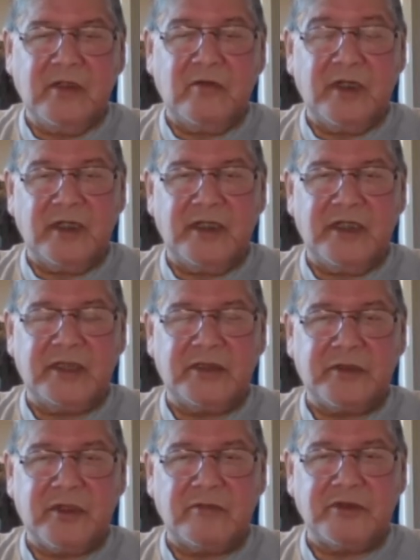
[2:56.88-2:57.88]
One of the
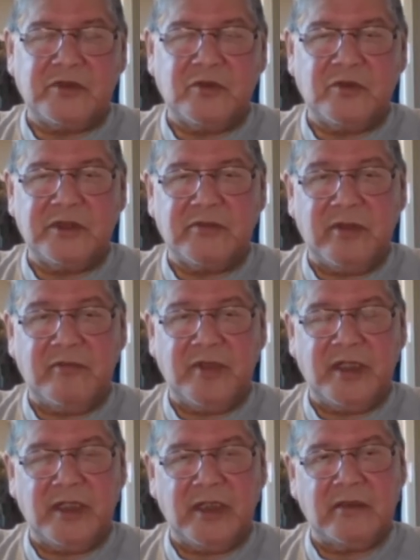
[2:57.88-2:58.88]
things we're always told is when
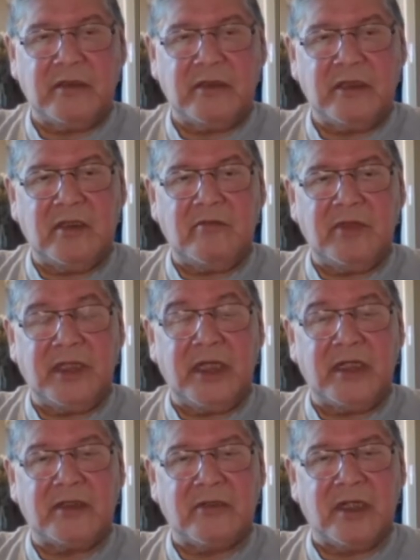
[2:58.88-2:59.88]
we uh,
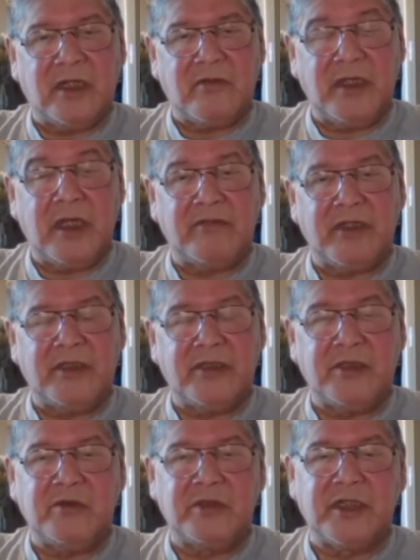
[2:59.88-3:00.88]
begin a talk, we have to
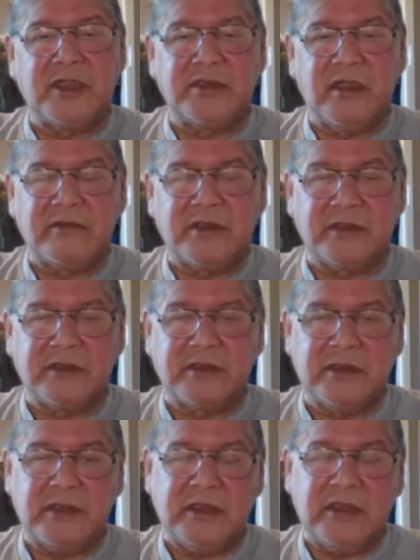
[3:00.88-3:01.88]
introduce ourselves
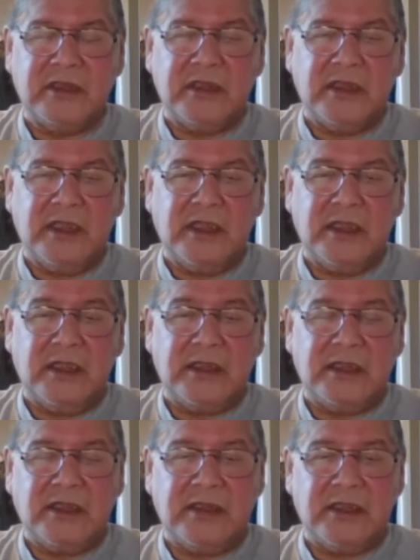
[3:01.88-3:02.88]
and
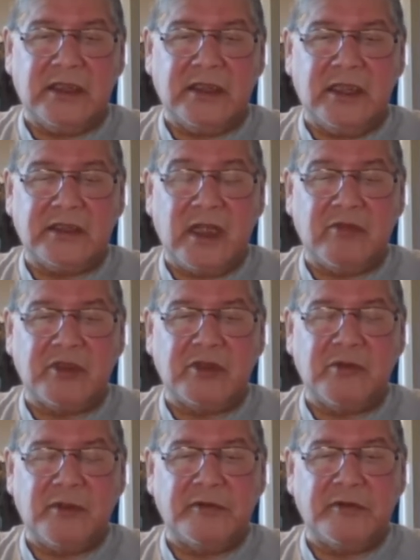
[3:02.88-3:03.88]
uh, establish
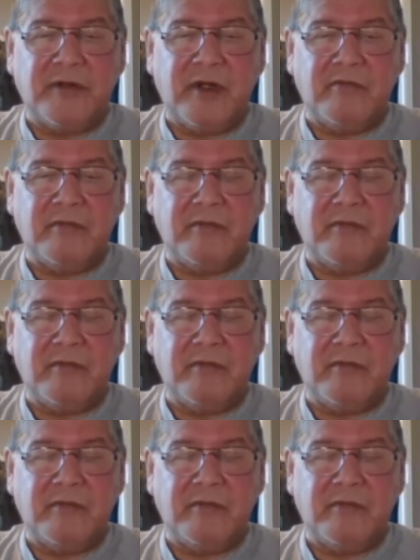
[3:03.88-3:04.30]
where we're from